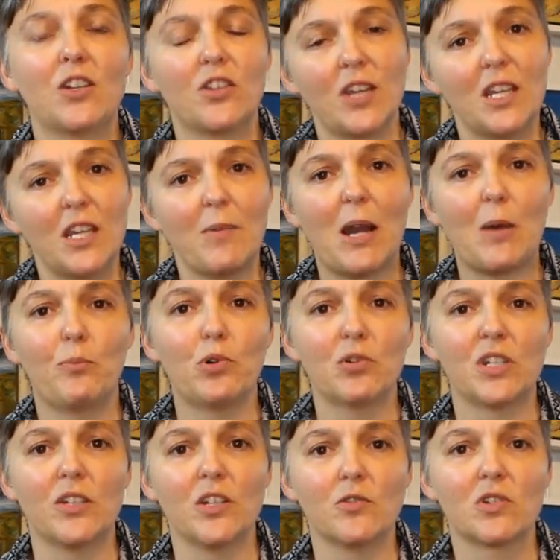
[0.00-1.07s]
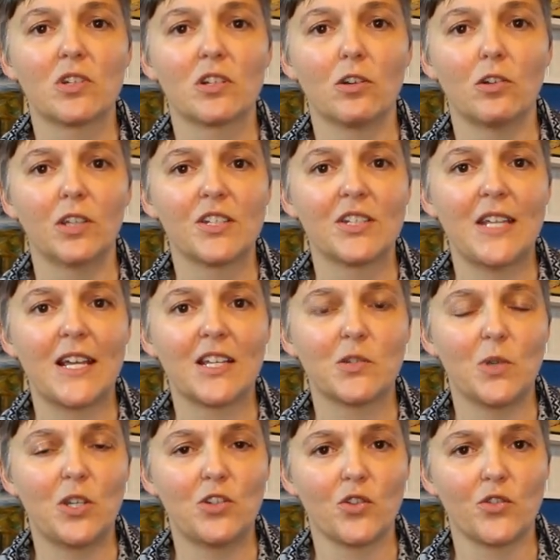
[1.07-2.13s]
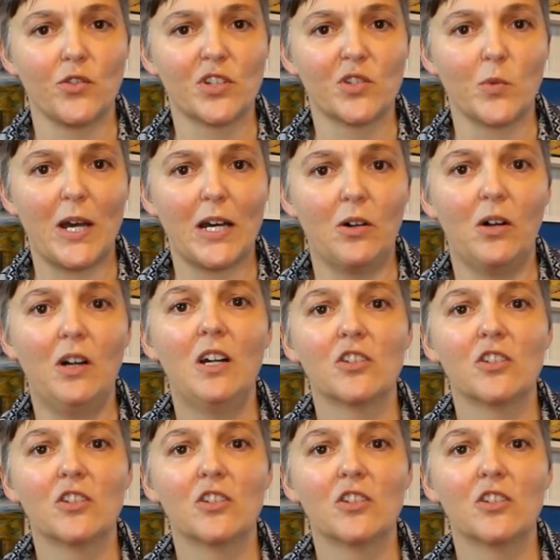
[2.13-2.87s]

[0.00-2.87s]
think about putting those colours next to each other as well.